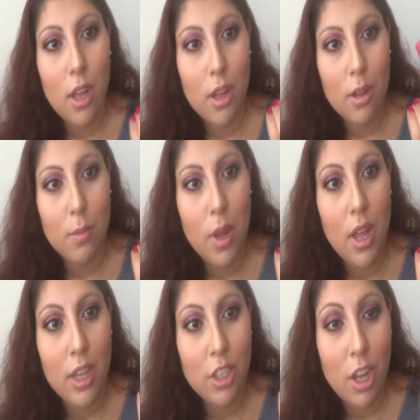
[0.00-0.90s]

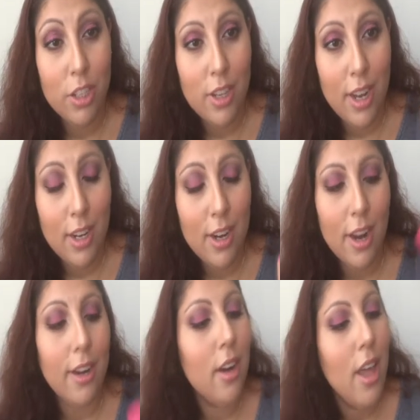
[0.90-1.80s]

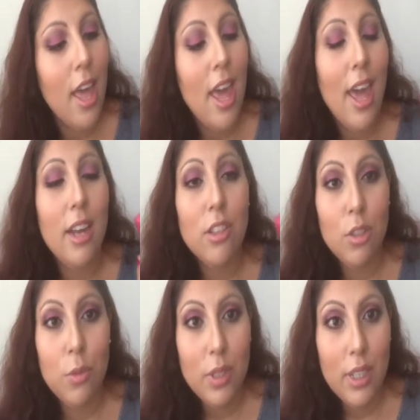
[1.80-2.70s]
$1.99, and
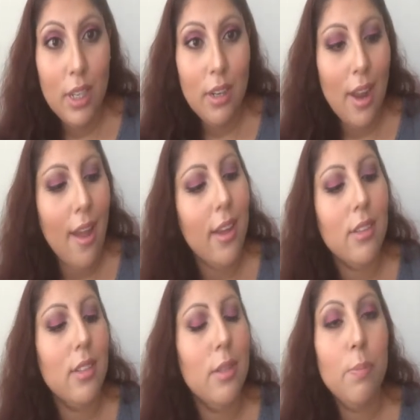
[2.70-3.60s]
it's really nice.